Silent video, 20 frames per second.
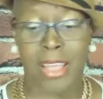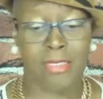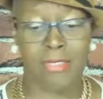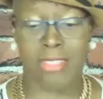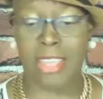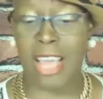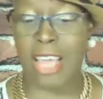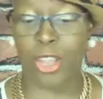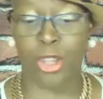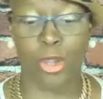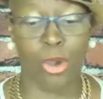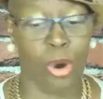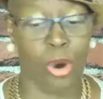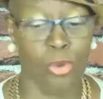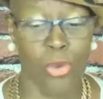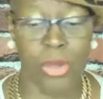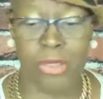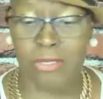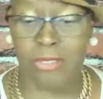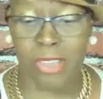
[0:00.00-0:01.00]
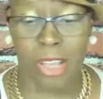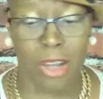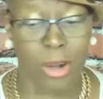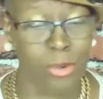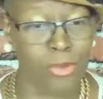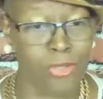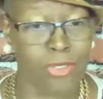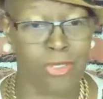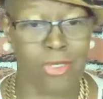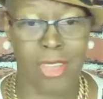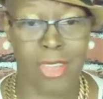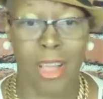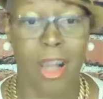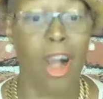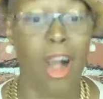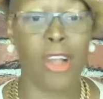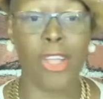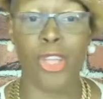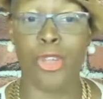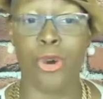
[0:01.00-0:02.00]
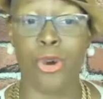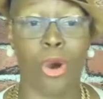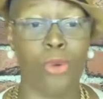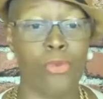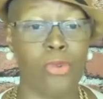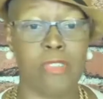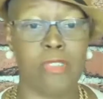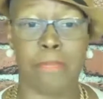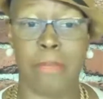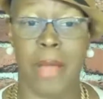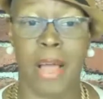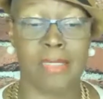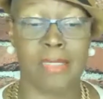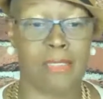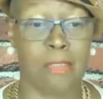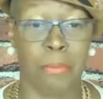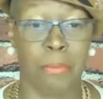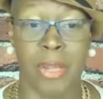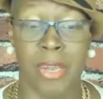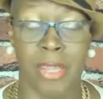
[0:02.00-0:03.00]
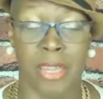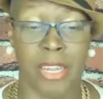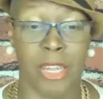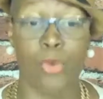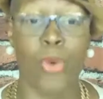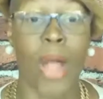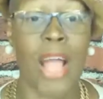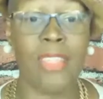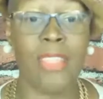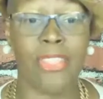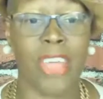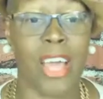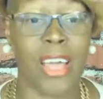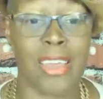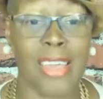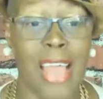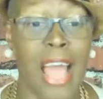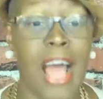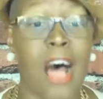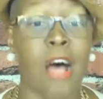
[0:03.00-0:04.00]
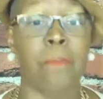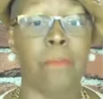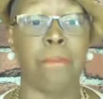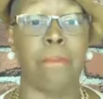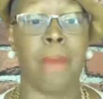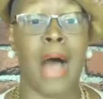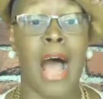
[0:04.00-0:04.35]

is that your results are your responsibility. Write that down.